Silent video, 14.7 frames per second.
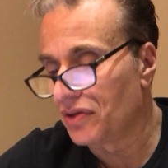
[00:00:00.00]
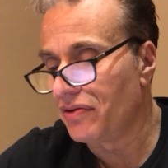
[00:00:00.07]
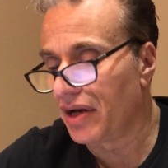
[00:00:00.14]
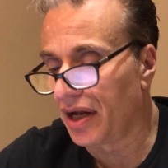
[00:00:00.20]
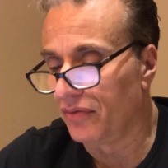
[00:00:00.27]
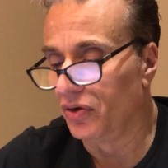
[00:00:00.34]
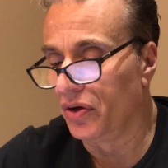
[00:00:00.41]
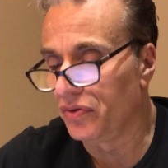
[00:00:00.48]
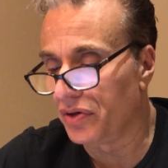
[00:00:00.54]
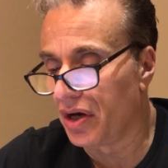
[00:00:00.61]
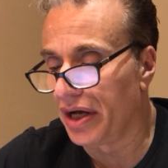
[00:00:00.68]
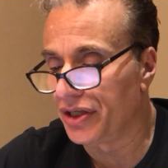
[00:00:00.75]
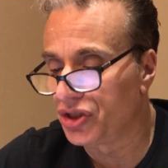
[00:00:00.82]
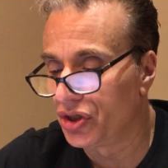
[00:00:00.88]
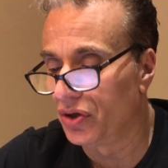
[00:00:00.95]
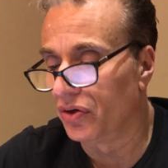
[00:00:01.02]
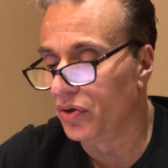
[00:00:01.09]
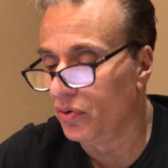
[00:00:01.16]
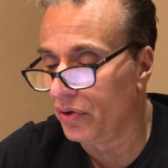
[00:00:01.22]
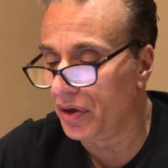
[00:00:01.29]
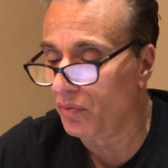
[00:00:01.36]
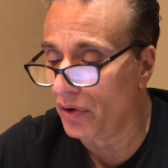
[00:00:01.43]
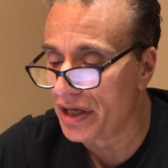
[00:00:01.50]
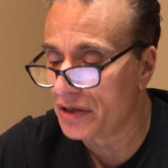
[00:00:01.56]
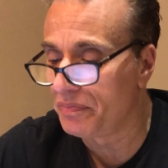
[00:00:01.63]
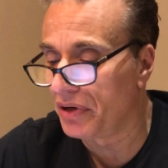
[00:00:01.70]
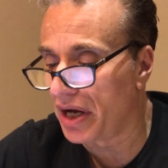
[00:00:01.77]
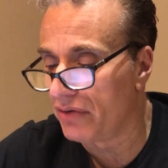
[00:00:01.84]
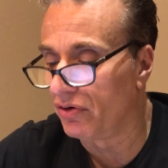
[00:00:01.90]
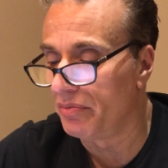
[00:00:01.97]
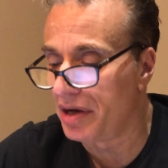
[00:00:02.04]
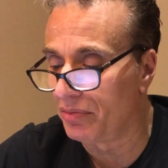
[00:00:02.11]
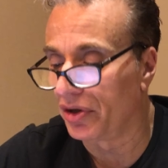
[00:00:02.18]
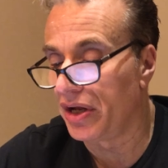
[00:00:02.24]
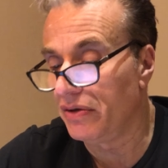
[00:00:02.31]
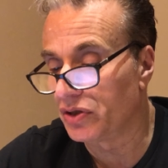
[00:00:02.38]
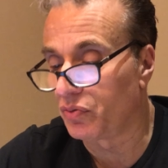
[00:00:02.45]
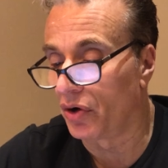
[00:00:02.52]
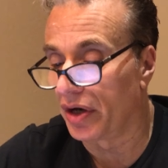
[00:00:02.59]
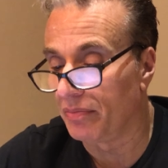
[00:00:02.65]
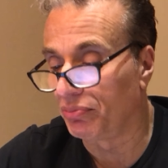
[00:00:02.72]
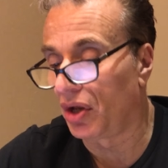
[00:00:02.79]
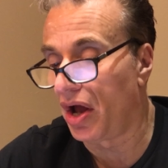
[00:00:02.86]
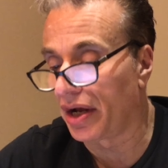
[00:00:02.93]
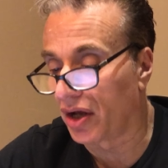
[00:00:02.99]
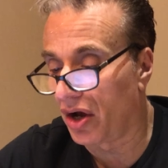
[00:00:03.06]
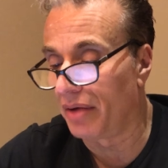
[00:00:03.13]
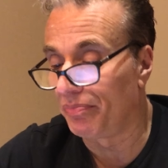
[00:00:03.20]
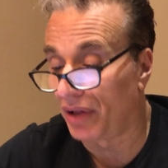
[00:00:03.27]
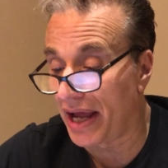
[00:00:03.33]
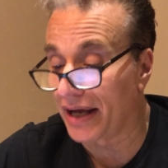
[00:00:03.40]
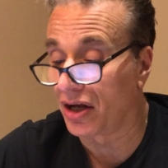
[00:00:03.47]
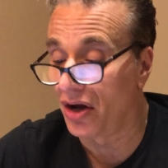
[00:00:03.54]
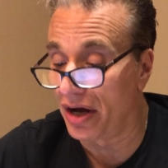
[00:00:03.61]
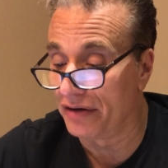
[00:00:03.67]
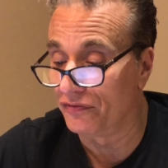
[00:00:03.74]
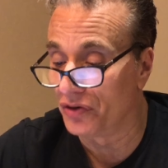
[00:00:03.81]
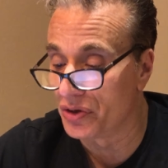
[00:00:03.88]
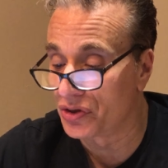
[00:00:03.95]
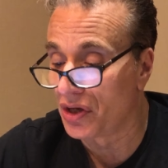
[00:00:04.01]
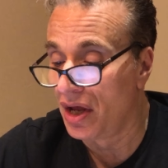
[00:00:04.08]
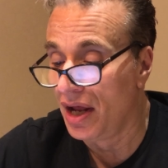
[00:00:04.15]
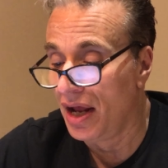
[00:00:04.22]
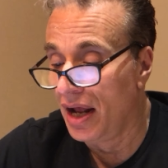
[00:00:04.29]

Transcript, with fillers: And then I wrote, not sure who it was, but I remember he was wearing black Converse.